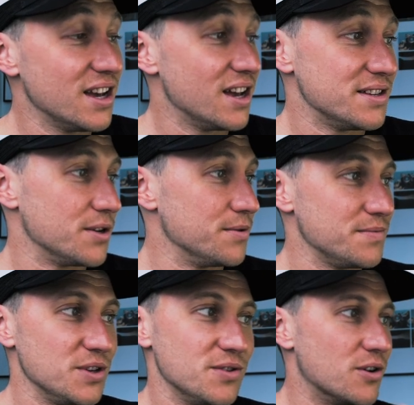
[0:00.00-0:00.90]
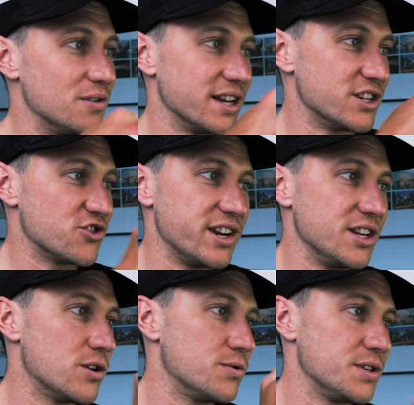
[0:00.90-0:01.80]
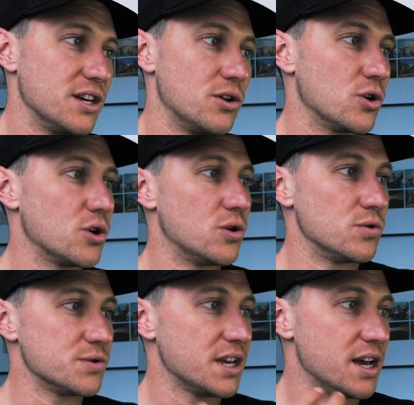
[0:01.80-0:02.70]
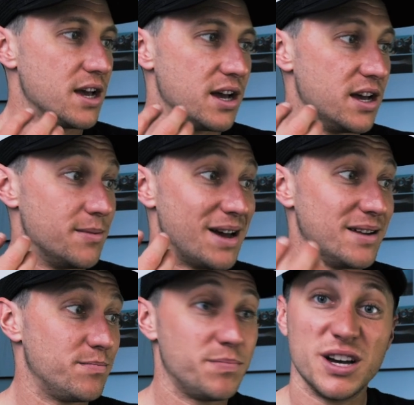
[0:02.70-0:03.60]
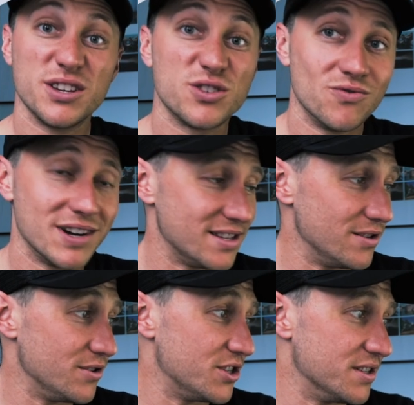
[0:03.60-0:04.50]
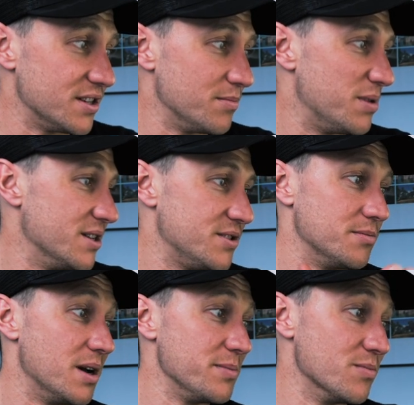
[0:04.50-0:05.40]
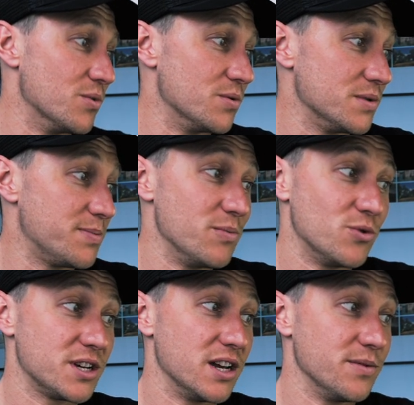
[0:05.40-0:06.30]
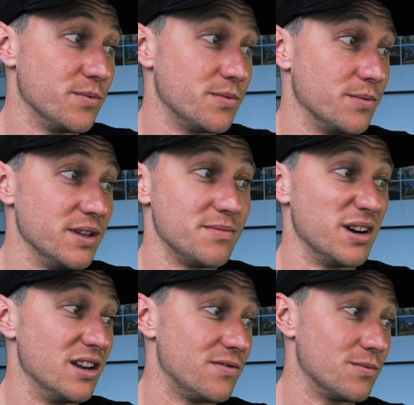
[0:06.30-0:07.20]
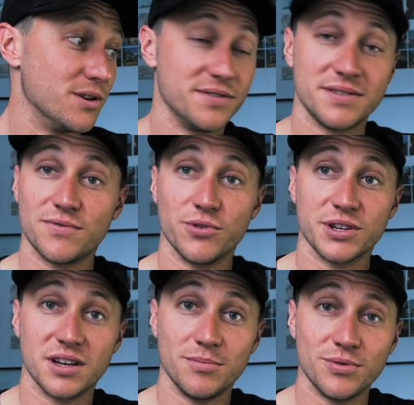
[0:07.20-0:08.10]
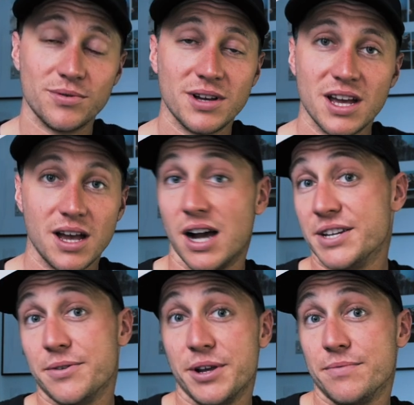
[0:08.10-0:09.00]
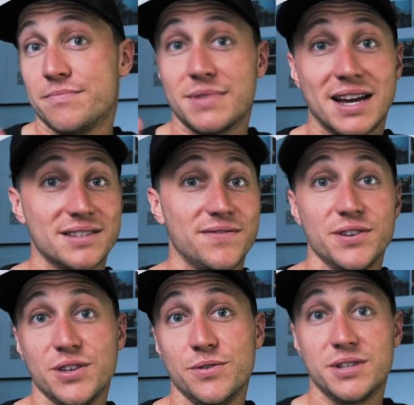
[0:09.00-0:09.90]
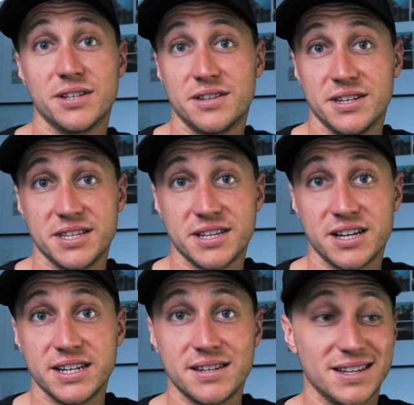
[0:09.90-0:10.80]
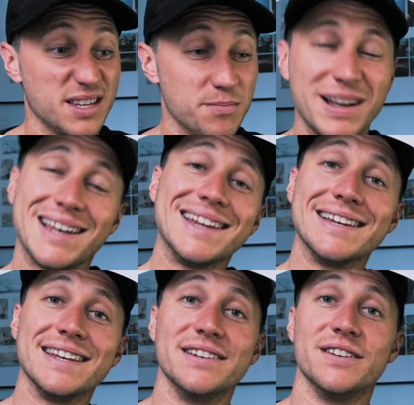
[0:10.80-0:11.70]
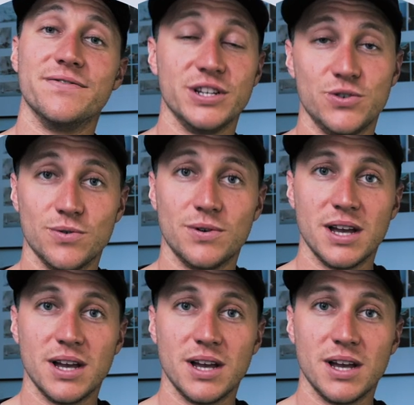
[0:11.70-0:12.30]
So you got like training goals, year-long goals, and personal resolution. So personal might be spend more time with my loved ones, for example. I don't know. That's for you to decide. It's completely individual.